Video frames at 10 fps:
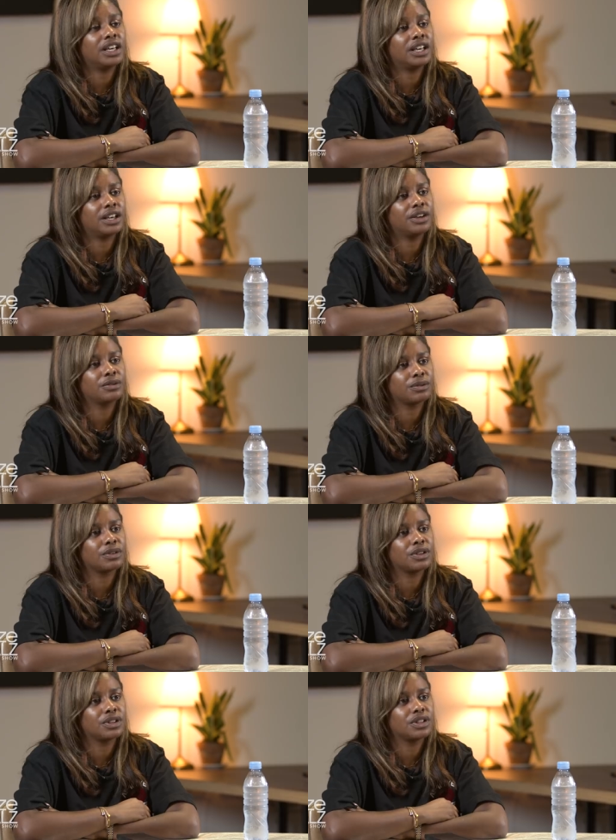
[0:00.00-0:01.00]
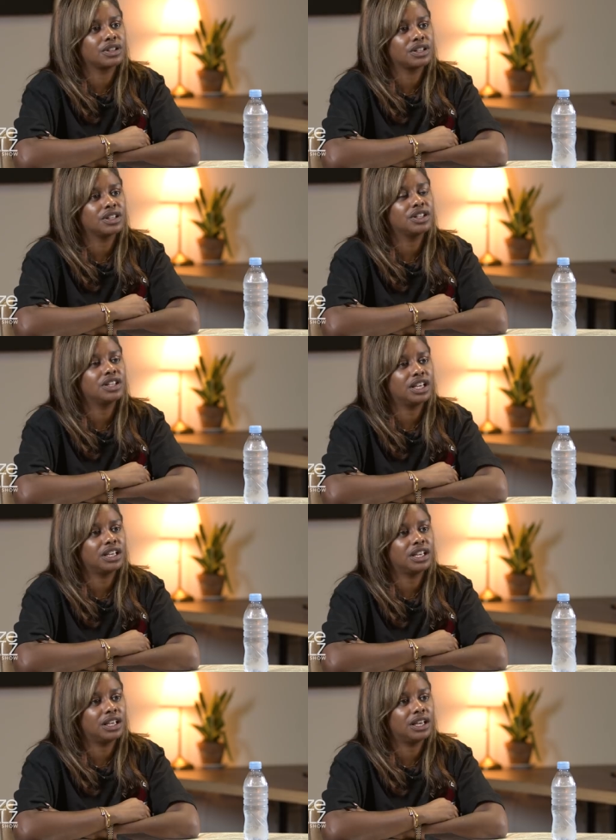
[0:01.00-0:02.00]
Yeah, yeah, yeah. Similar artists. Yeah,
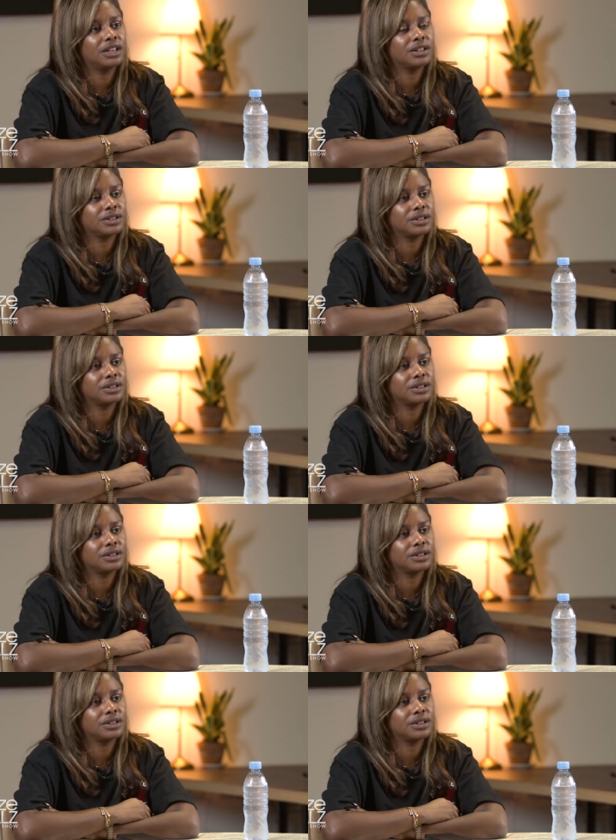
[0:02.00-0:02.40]
yeah, yeah.